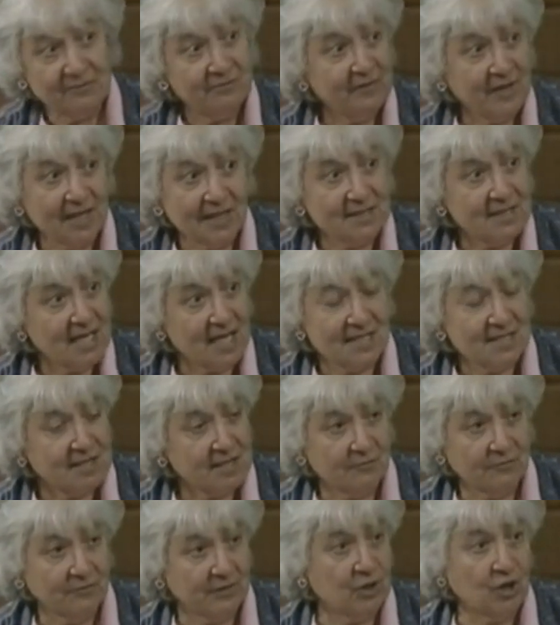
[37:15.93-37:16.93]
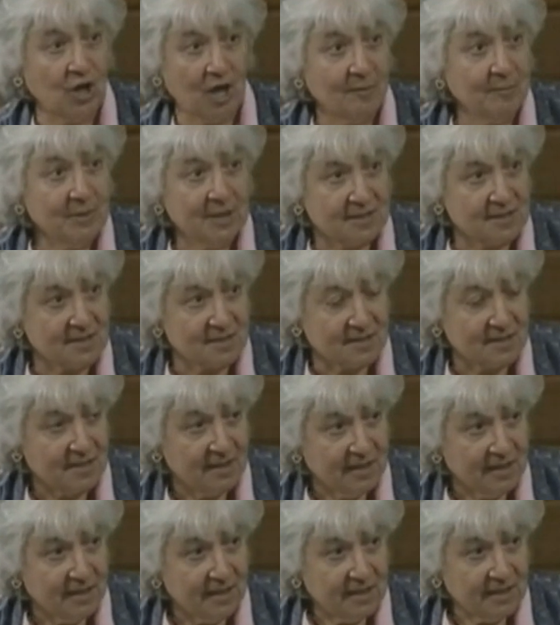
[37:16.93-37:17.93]
fantastic phenomena.
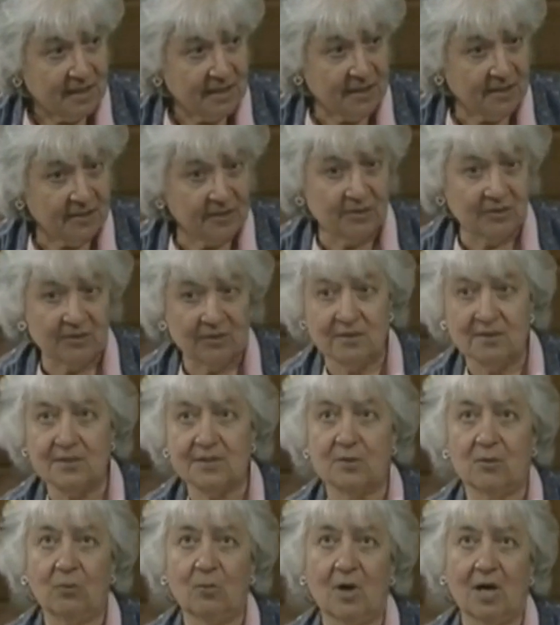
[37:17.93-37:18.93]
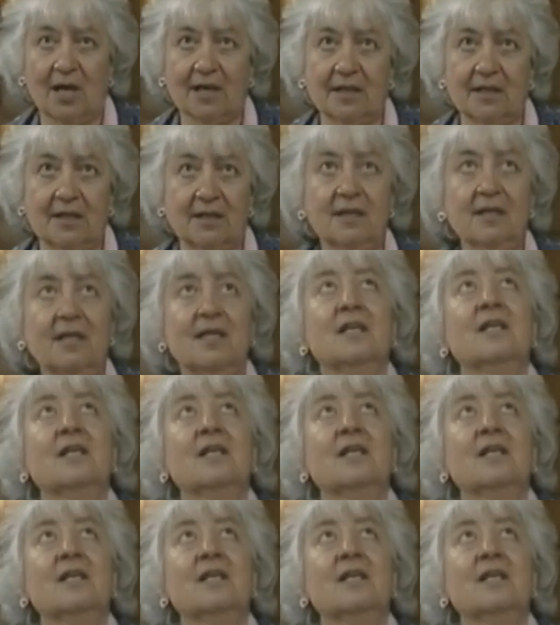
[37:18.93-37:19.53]
Here the girls are walking